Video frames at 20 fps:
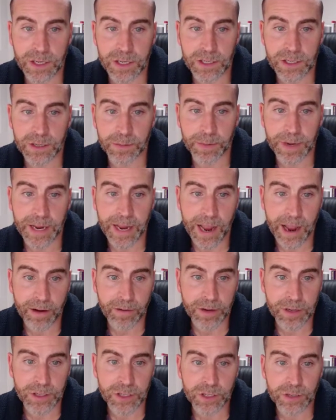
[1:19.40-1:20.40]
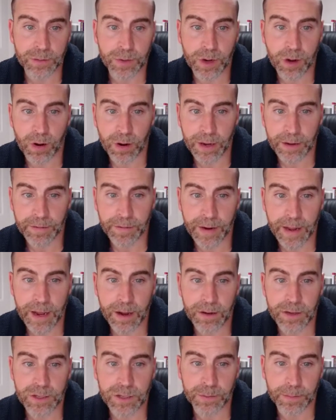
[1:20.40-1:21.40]
some carrots, some
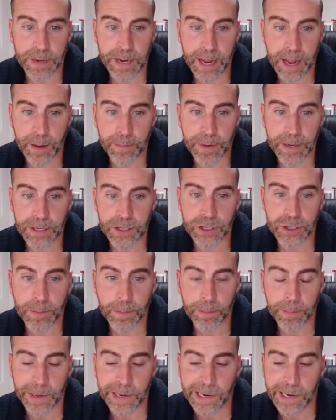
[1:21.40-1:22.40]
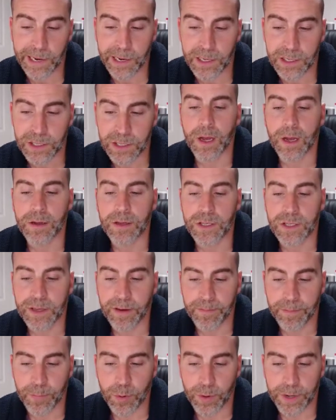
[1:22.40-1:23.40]
cauliflower, some cabbage, peas.
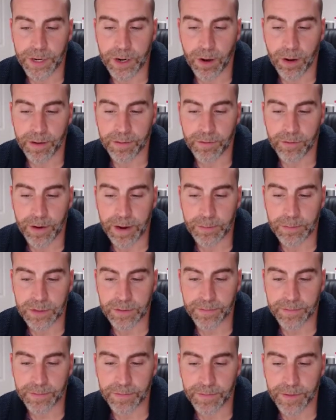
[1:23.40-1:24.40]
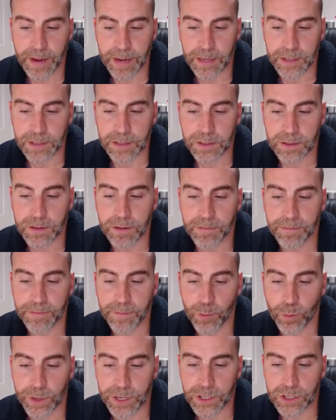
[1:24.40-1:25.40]
7.9 grams of fat,
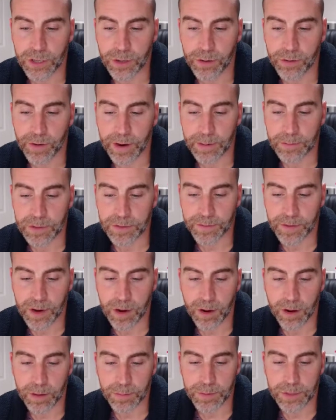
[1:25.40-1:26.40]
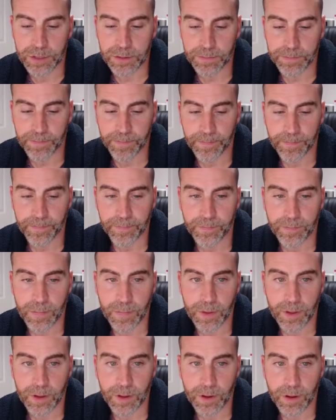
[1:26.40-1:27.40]
42 grams of carbs.
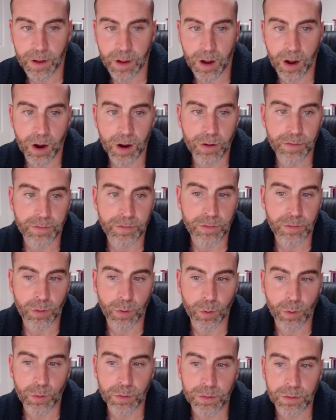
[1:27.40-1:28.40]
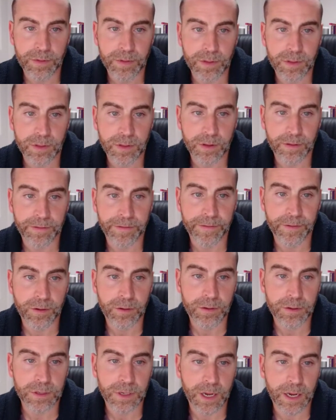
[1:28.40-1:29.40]
Overall, the
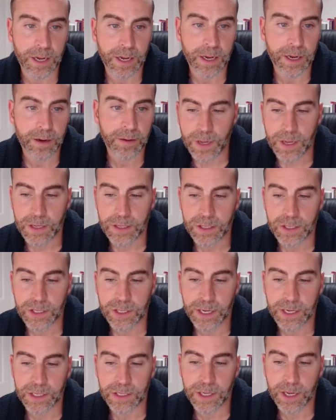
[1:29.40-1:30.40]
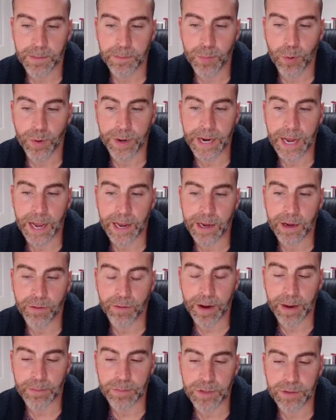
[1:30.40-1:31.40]
full day, 16.8
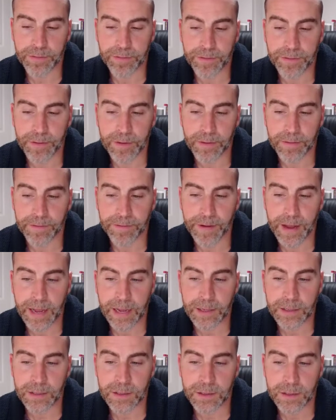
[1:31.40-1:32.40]
grams of fat,